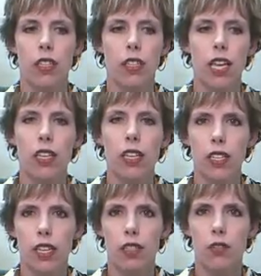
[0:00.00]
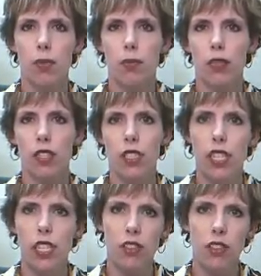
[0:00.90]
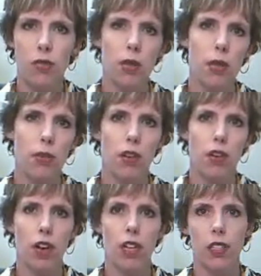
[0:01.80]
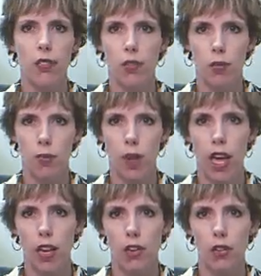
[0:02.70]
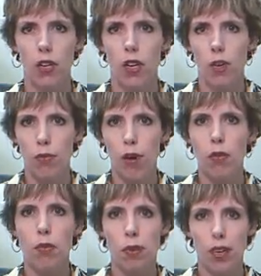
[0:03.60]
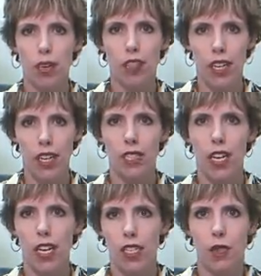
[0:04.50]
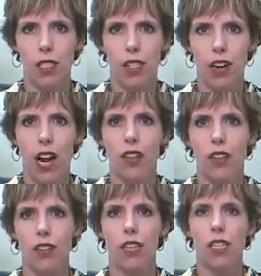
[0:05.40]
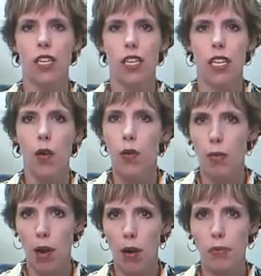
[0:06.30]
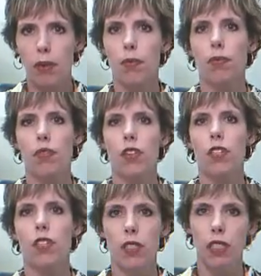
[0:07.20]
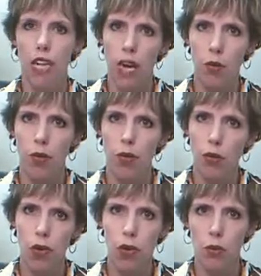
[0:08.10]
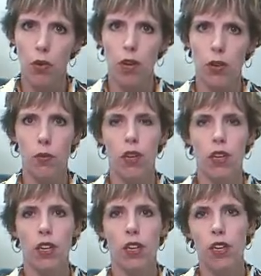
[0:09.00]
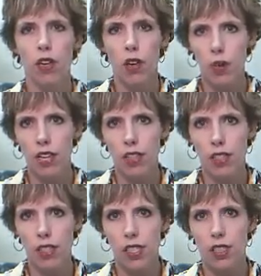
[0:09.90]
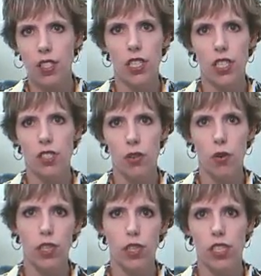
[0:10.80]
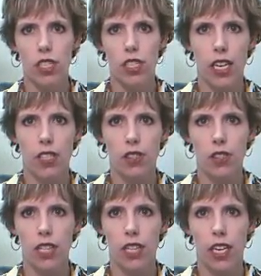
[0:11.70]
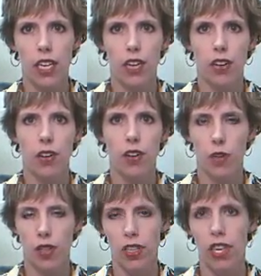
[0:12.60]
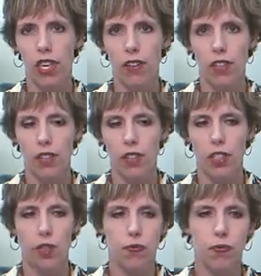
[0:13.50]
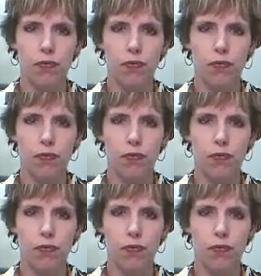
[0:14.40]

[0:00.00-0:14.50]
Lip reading: The second thing to remember is each of the people that are on the panel probably aren't that excited to be there either. They would probably prefer to spend time with you one-on-one, where no one else is there to judge the questions and the answers that they hear or that they give to you.